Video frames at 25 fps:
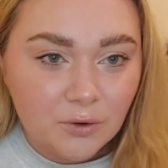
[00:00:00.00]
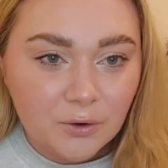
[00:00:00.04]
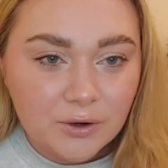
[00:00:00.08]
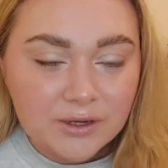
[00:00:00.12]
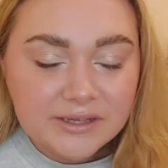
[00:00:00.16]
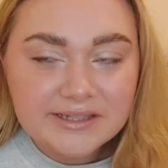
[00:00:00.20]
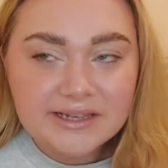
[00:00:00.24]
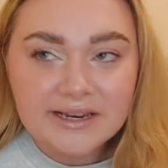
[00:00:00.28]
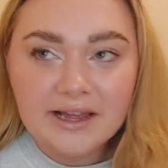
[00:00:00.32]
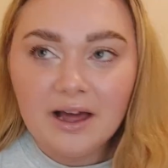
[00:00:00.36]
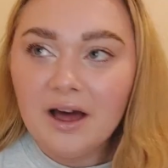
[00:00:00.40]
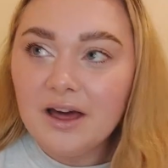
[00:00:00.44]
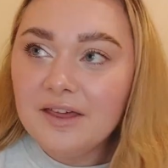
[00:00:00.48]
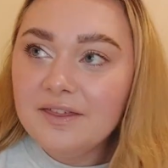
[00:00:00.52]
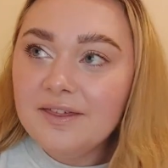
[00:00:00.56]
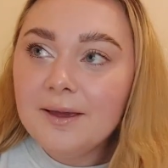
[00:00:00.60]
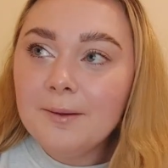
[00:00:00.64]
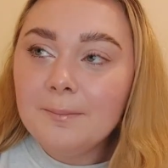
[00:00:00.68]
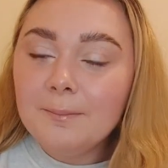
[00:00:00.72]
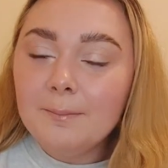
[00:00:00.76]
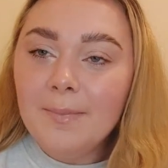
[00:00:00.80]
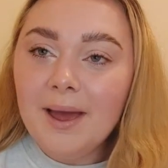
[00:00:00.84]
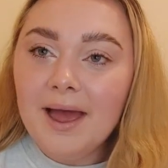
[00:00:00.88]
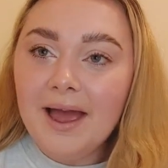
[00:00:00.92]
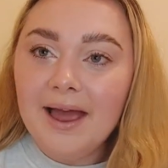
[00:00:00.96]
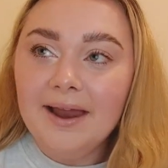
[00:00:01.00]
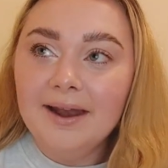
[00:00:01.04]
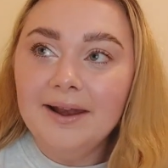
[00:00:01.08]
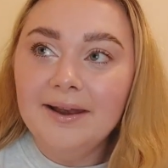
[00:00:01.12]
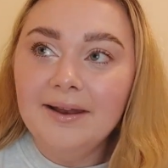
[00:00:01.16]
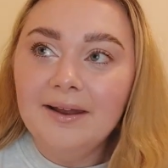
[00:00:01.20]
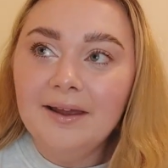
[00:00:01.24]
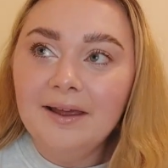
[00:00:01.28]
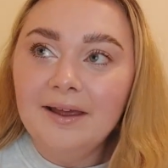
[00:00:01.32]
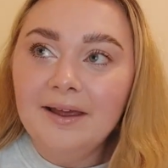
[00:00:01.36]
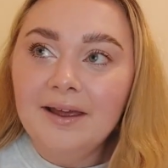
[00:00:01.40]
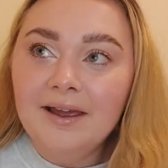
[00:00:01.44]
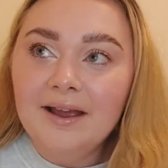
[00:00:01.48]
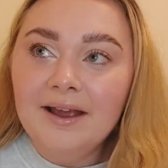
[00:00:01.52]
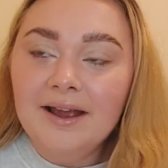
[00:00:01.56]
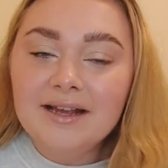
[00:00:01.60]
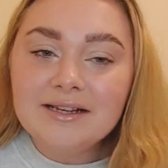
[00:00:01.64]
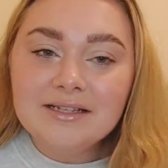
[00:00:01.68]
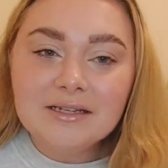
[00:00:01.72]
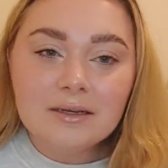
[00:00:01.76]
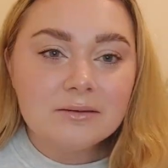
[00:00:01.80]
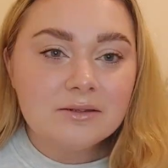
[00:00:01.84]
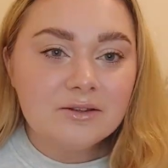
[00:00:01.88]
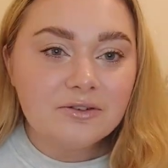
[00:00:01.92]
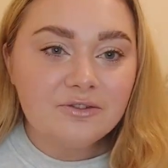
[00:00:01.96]
Honestly, I think men, in
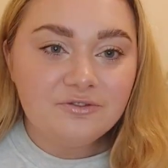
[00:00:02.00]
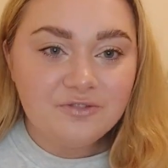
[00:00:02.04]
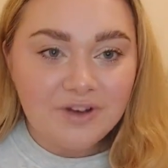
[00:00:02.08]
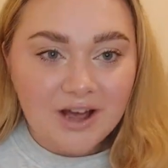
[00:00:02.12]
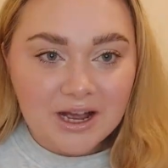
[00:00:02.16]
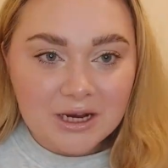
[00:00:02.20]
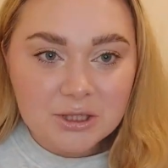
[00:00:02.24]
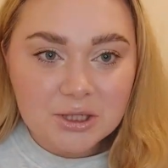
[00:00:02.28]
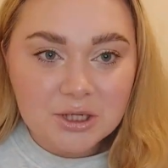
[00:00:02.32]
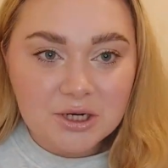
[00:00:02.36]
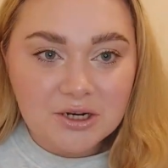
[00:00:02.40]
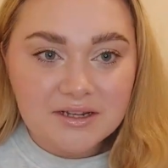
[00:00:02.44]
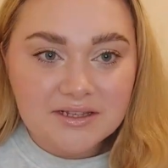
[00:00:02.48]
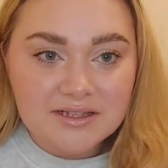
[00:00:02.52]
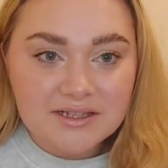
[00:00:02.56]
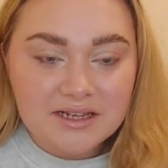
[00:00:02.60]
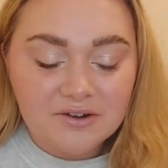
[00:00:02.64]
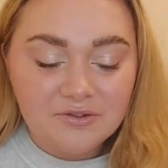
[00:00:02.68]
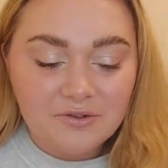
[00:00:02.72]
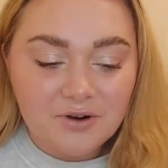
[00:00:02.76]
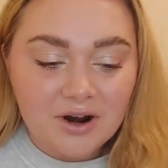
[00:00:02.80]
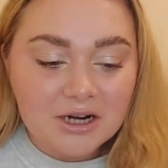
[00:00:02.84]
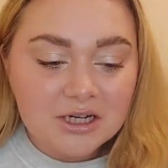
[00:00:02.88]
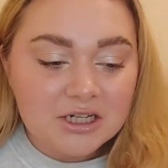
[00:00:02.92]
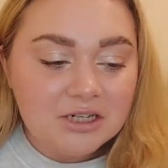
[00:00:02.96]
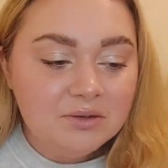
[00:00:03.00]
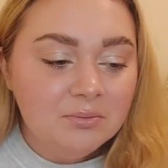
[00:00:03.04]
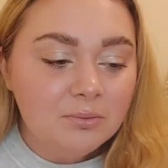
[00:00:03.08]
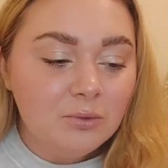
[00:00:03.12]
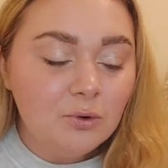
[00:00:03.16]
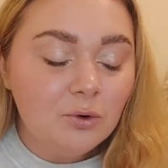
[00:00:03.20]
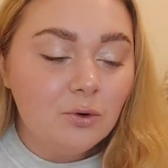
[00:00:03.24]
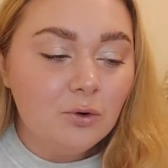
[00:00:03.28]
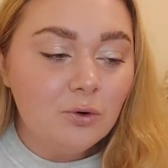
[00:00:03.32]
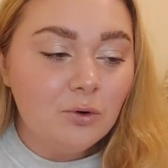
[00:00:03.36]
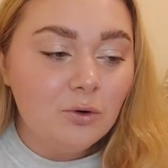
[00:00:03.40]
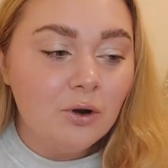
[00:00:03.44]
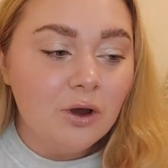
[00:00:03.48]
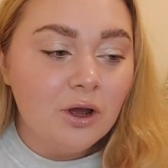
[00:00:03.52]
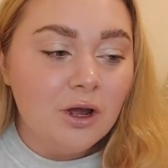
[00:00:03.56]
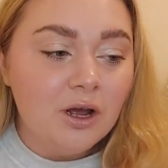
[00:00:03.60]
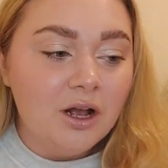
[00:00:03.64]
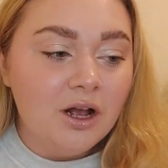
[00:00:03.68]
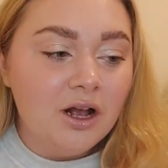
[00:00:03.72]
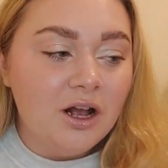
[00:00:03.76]
terms of fashion and stuff, are actually more